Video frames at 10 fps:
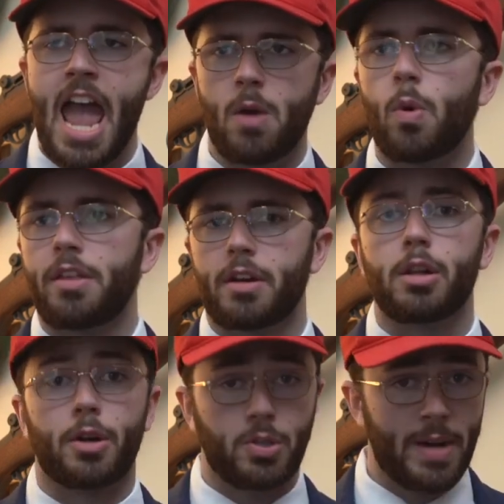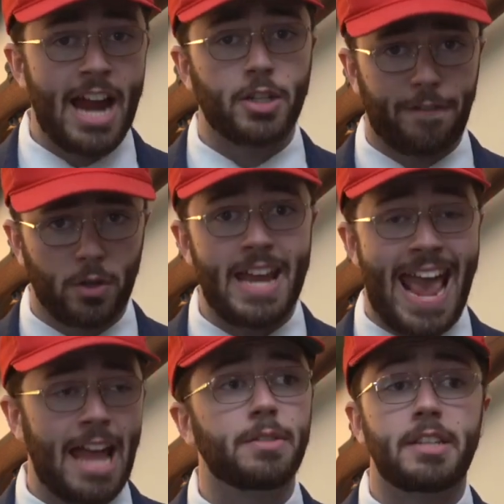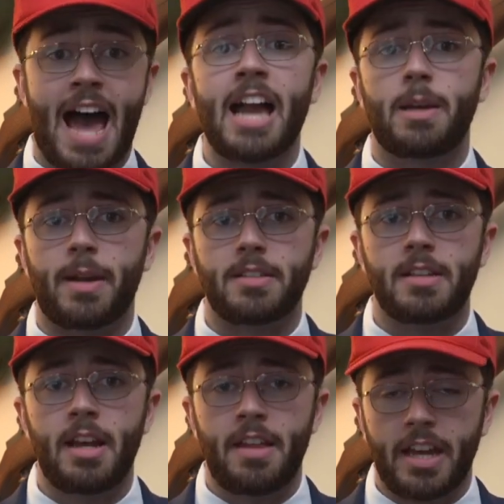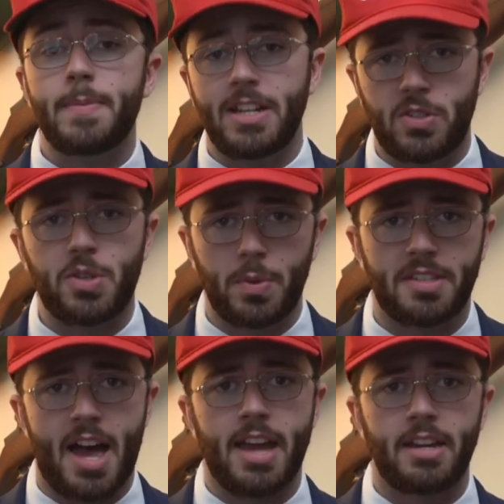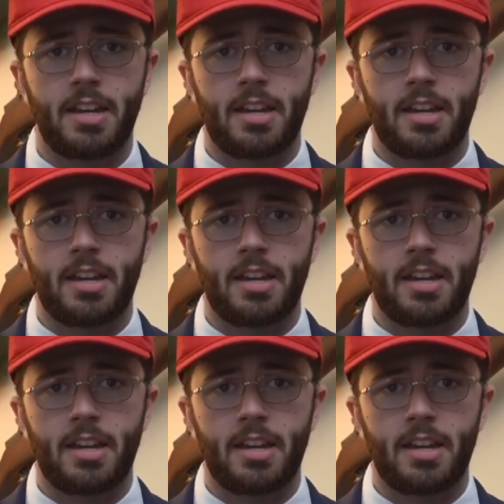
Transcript: and one of the clerks who had actually first handled the documents, they committed suicide.